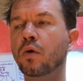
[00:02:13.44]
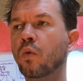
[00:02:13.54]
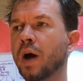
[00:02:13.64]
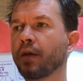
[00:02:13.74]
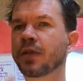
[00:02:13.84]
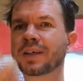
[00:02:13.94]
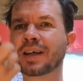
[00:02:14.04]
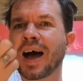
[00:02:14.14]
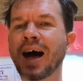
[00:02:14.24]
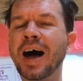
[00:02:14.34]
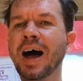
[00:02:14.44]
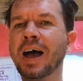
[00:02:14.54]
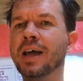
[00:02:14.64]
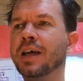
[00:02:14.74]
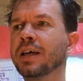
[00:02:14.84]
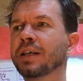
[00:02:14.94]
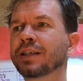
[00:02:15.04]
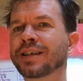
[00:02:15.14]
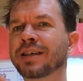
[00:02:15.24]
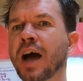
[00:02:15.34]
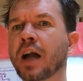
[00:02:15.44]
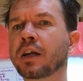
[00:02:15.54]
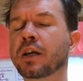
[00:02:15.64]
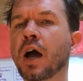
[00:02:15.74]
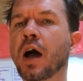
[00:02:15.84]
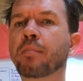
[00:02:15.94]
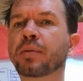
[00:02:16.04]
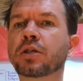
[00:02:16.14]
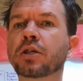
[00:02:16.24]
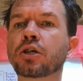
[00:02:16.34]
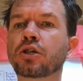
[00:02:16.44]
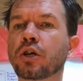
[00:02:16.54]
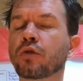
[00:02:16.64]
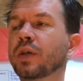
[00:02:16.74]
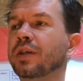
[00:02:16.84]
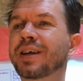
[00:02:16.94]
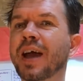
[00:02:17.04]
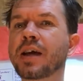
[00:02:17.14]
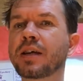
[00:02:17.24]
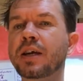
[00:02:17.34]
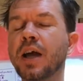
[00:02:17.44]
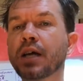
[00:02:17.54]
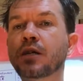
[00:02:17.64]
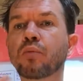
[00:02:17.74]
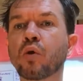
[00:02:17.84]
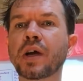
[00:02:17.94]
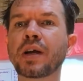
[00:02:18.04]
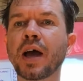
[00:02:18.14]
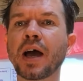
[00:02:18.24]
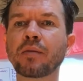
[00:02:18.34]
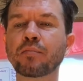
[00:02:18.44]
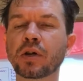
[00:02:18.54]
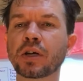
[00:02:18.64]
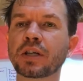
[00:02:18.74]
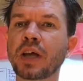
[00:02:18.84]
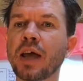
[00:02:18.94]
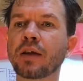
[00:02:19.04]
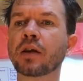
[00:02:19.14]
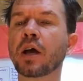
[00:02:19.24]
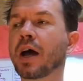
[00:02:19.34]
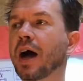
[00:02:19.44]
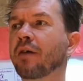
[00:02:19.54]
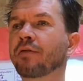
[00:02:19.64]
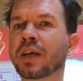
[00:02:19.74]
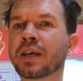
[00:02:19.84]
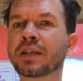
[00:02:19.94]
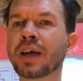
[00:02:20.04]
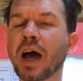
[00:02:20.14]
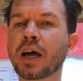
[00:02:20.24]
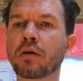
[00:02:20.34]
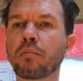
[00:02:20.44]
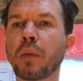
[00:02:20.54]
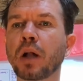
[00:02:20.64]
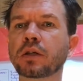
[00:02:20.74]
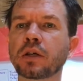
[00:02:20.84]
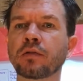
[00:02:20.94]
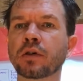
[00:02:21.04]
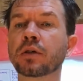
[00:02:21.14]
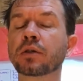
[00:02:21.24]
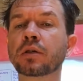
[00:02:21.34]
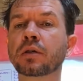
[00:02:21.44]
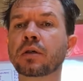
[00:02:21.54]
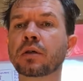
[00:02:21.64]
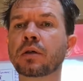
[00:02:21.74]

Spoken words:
where this I is not in opposition with 99.9% of the entire multiverse